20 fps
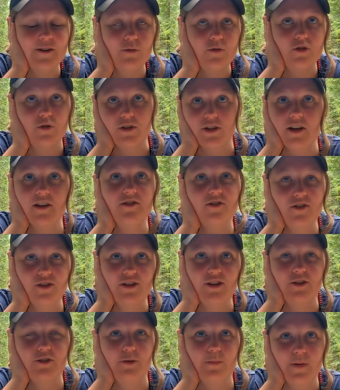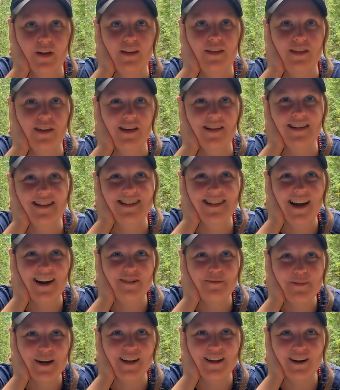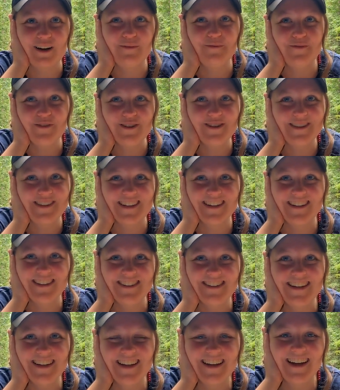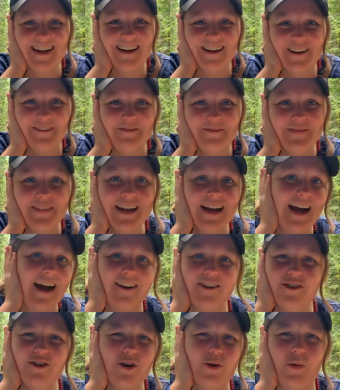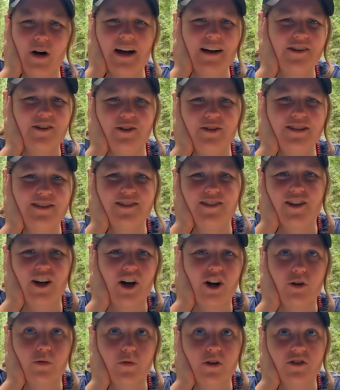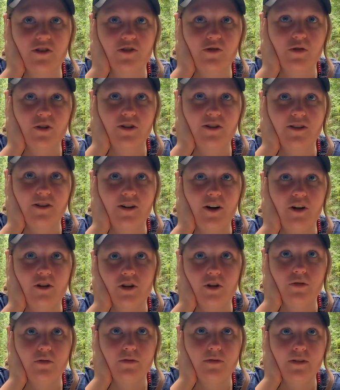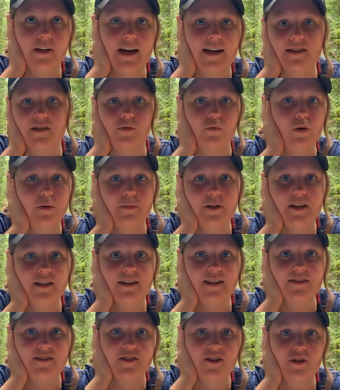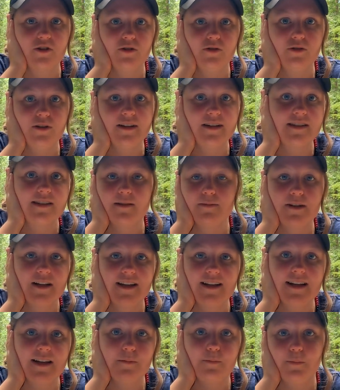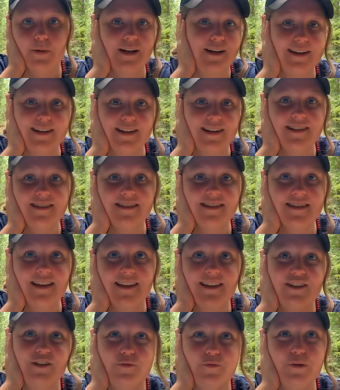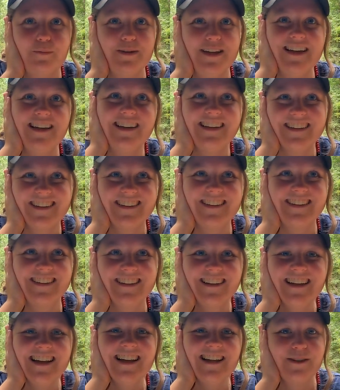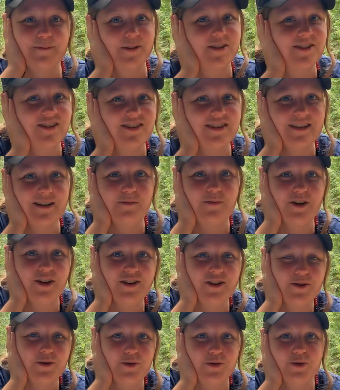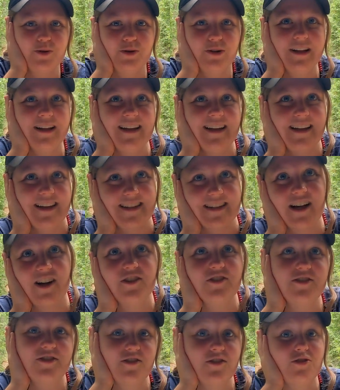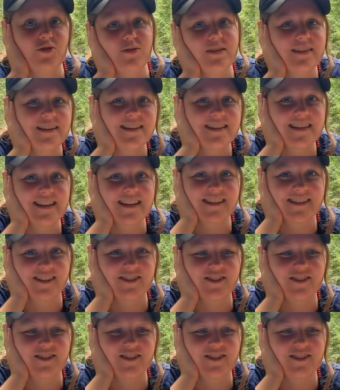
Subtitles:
which was also another big thing that's out of my comfort zone. I don't know why going to the hardware store alone as a woman is so intimidating, but it is, at least for me, especially someone who is not used to doing these things